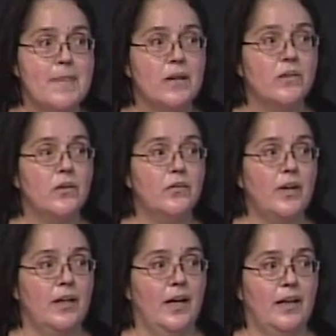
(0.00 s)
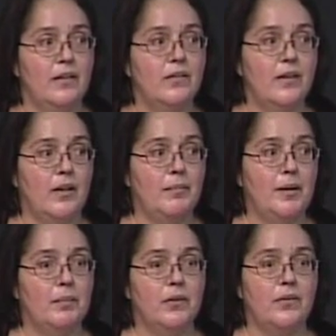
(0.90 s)
Tuesday night, seeing
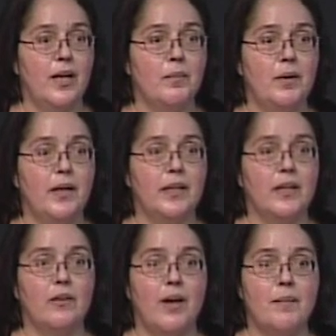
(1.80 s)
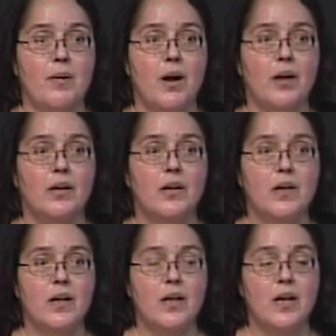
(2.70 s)
people celebrating in Grant Park,
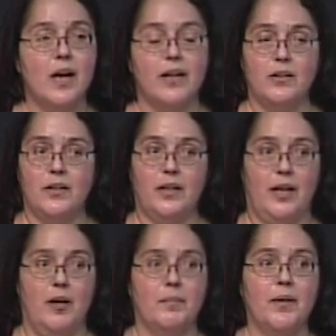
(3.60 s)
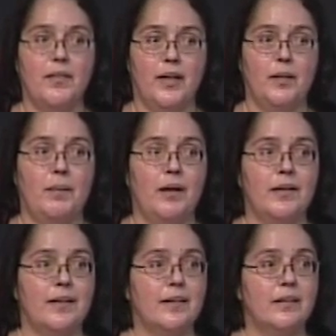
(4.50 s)
I couldn't help but think about
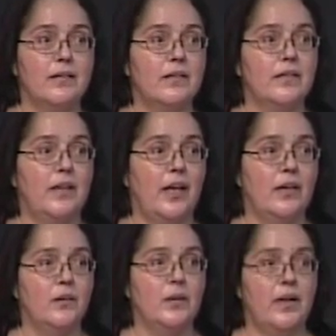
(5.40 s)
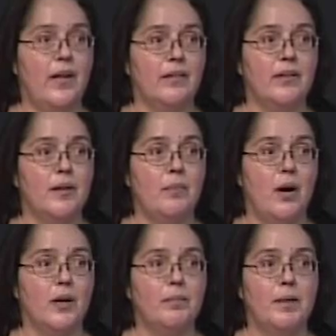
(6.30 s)
1968 when in that same
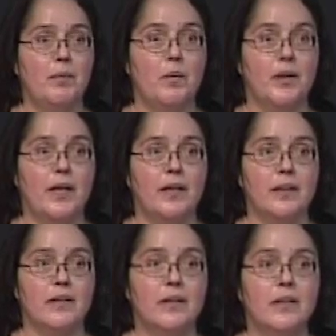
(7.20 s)
park people were getting